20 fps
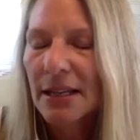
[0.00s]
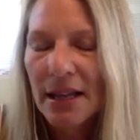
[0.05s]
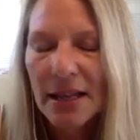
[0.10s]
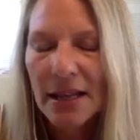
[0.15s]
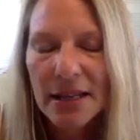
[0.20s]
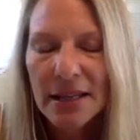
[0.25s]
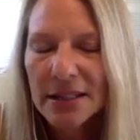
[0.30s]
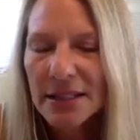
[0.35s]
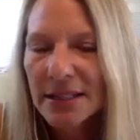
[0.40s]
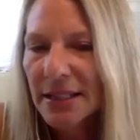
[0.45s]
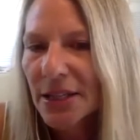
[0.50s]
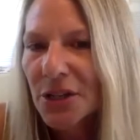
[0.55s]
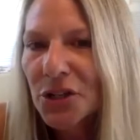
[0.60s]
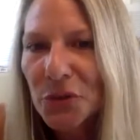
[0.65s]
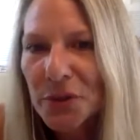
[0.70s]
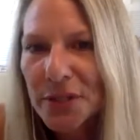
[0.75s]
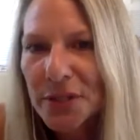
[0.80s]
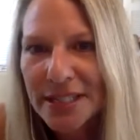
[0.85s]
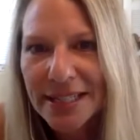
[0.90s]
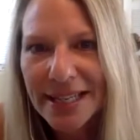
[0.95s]
it's
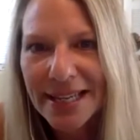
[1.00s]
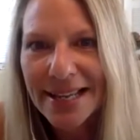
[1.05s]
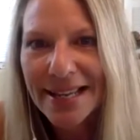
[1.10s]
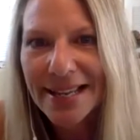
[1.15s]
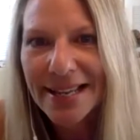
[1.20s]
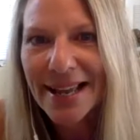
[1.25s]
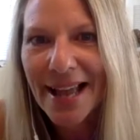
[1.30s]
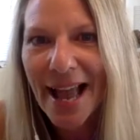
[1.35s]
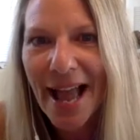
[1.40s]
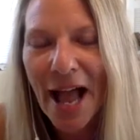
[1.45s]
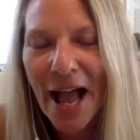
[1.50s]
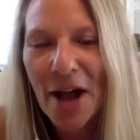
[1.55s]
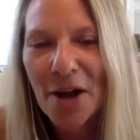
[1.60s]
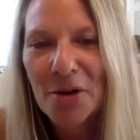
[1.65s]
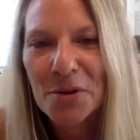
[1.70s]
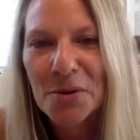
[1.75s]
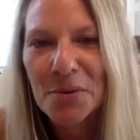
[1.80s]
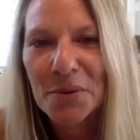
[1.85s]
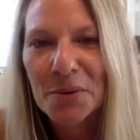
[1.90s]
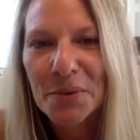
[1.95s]
interesting
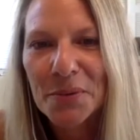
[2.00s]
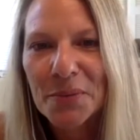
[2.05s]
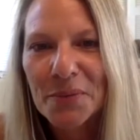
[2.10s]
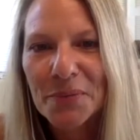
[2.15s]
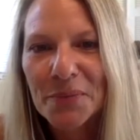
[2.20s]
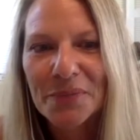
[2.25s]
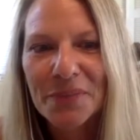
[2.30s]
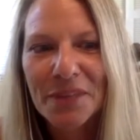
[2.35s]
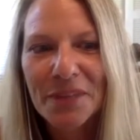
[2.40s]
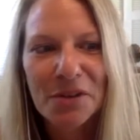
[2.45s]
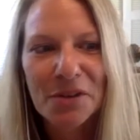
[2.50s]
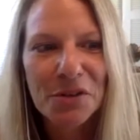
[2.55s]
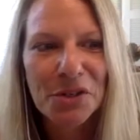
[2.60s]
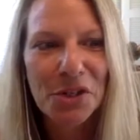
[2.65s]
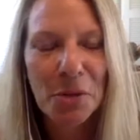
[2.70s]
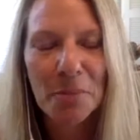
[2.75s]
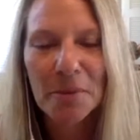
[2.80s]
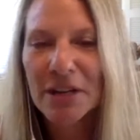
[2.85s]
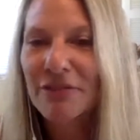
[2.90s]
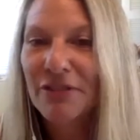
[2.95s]
how there are
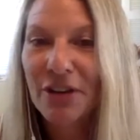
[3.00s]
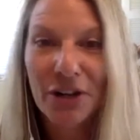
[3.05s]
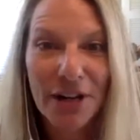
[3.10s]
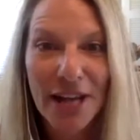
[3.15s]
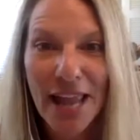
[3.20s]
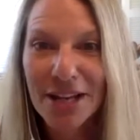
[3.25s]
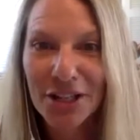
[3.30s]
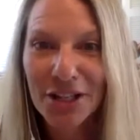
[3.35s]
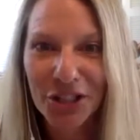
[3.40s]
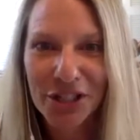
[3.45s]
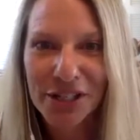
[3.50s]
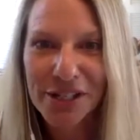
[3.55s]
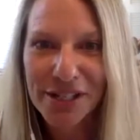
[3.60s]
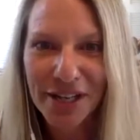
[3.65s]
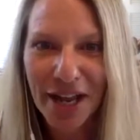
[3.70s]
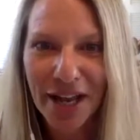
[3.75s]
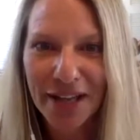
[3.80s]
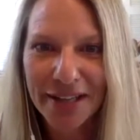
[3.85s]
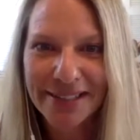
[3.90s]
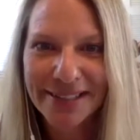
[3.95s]
so many variations
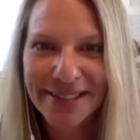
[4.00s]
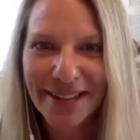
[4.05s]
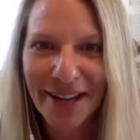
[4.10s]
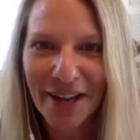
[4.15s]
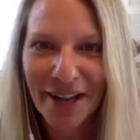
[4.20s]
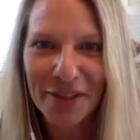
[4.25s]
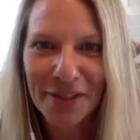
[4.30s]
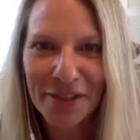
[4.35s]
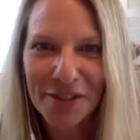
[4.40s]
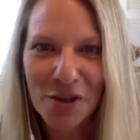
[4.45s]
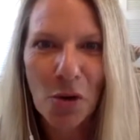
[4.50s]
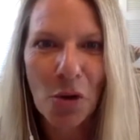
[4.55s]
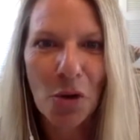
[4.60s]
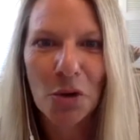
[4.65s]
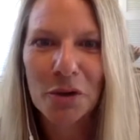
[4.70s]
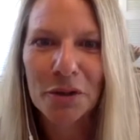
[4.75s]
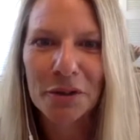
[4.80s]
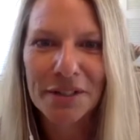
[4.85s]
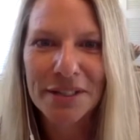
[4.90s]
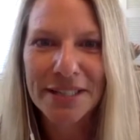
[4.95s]
on this
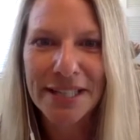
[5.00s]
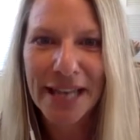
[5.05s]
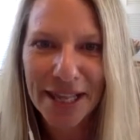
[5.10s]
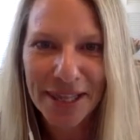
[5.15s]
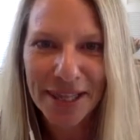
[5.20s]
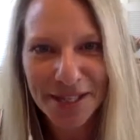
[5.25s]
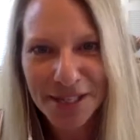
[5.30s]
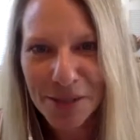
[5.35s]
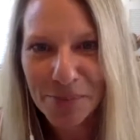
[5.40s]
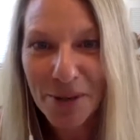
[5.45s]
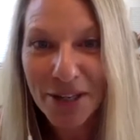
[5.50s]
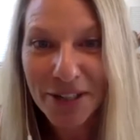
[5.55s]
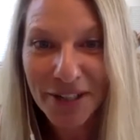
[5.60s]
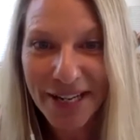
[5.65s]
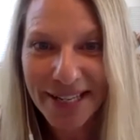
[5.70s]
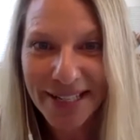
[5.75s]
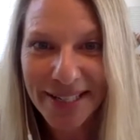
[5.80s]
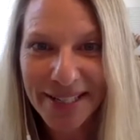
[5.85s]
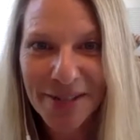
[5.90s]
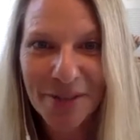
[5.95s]
whole death
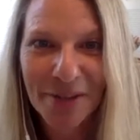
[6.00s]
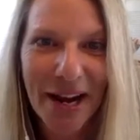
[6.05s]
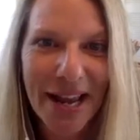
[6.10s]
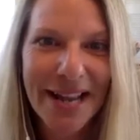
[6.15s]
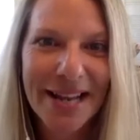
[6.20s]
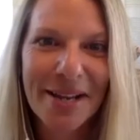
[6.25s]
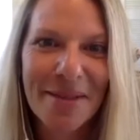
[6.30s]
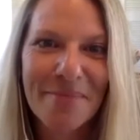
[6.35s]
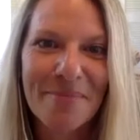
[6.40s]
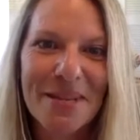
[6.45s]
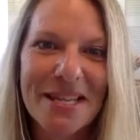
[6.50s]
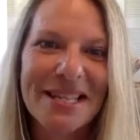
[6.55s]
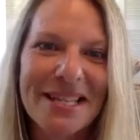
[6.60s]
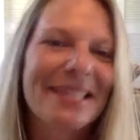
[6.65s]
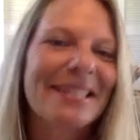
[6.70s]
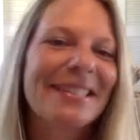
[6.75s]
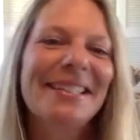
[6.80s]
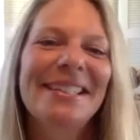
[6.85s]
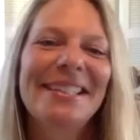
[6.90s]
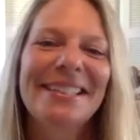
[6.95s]
experience, right? I
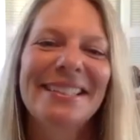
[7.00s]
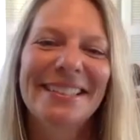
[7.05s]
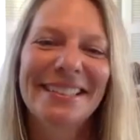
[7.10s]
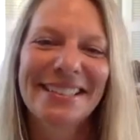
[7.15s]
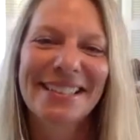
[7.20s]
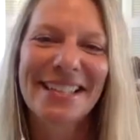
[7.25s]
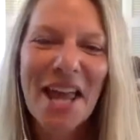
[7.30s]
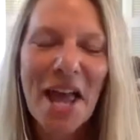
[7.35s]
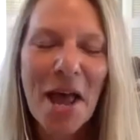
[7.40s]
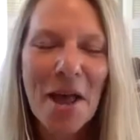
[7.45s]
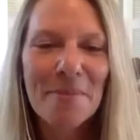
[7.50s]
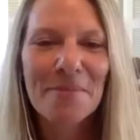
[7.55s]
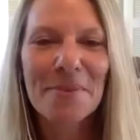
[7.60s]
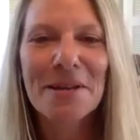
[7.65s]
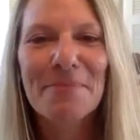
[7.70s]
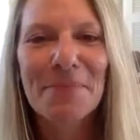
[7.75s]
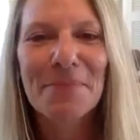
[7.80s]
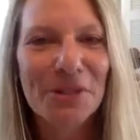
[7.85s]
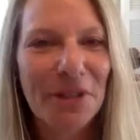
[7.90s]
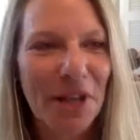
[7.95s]
mean,
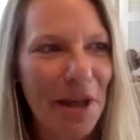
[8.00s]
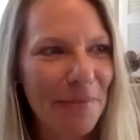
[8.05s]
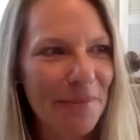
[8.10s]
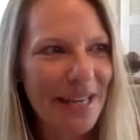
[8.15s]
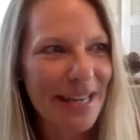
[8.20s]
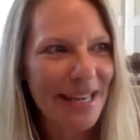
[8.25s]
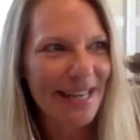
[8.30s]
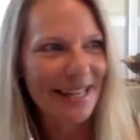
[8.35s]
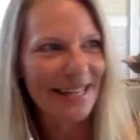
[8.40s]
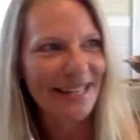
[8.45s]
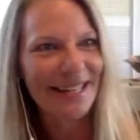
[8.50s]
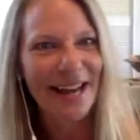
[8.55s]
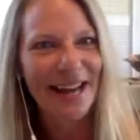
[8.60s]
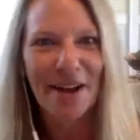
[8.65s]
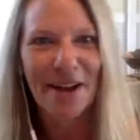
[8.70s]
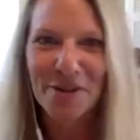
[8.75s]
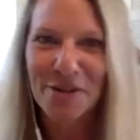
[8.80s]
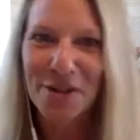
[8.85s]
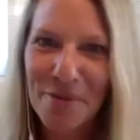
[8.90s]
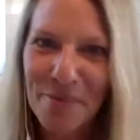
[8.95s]
people coming in and
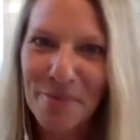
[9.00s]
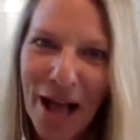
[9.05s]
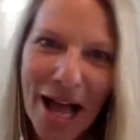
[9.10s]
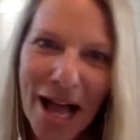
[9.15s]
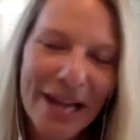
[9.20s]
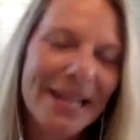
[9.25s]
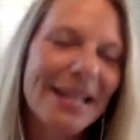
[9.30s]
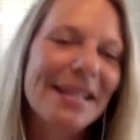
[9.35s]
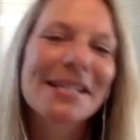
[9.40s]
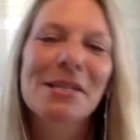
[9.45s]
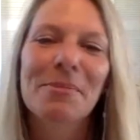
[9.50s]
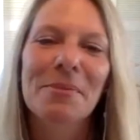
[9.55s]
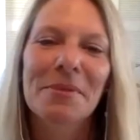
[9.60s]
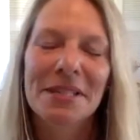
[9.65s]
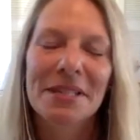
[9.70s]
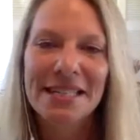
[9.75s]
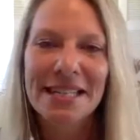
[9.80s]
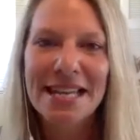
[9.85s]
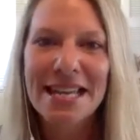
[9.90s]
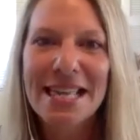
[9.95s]
out of their bodies,
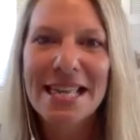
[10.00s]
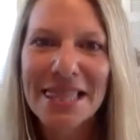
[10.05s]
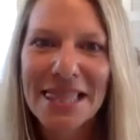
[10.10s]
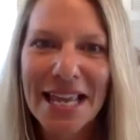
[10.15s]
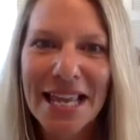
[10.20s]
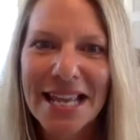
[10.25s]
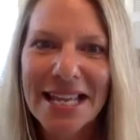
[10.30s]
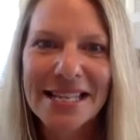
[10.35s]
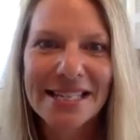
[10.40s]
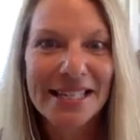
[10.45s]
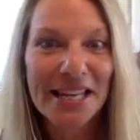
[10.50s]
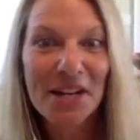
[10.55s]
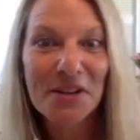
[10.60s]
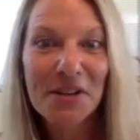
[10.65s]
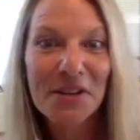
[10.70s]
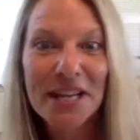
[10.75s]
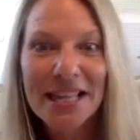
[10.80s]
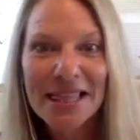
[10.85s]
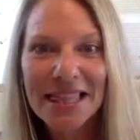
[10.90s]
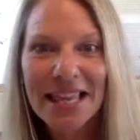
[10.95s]
seeing things,
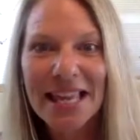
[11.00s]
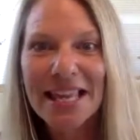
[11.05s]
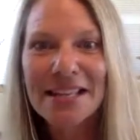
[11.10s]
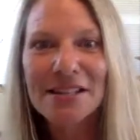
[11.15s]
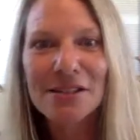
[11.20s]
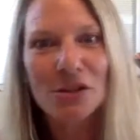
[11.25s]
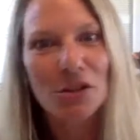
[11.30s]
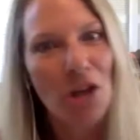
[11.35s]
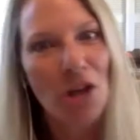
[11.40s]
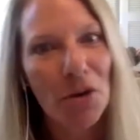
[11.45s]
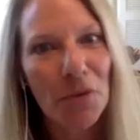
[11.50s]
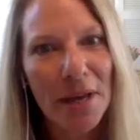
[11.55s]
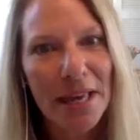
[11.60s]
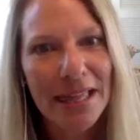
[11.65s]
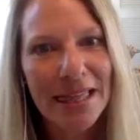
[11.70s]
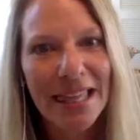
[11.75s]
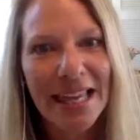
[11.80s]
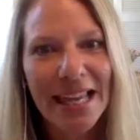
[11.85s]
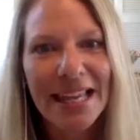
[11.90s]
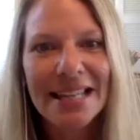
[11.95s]
hearing things,
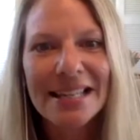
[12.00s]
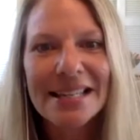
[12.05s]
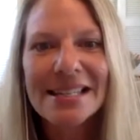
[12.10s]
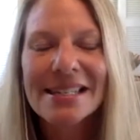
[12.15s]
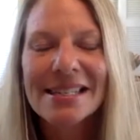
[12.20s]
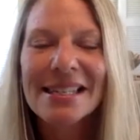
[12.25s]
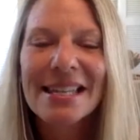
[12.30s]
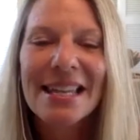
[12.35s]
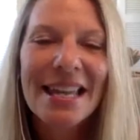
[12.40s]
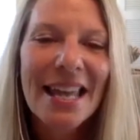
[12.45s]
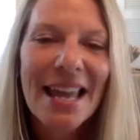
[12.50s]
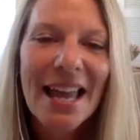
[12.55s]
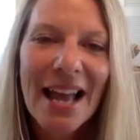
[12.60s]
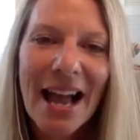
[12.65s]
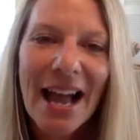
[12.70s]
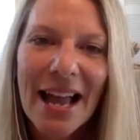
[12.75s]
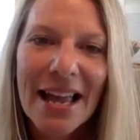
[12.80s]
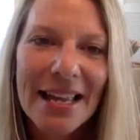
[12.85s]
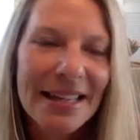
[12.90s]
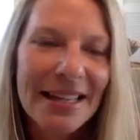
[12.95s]
knowing things.
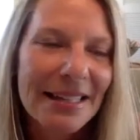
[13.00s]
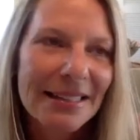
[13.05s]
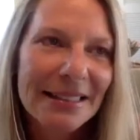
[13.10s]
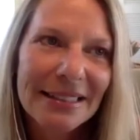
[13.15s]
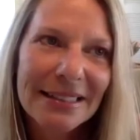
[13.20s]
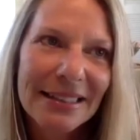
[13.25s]
I